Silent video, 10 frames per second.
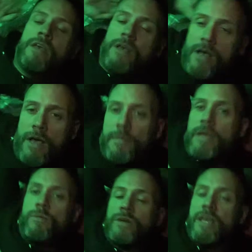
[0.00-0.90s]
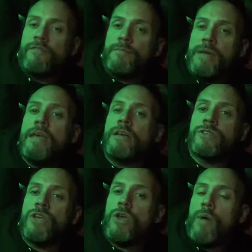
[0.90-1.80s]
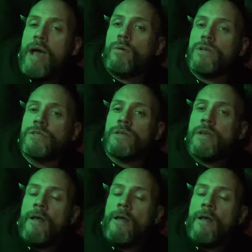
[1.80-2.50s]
it would give me 2 hours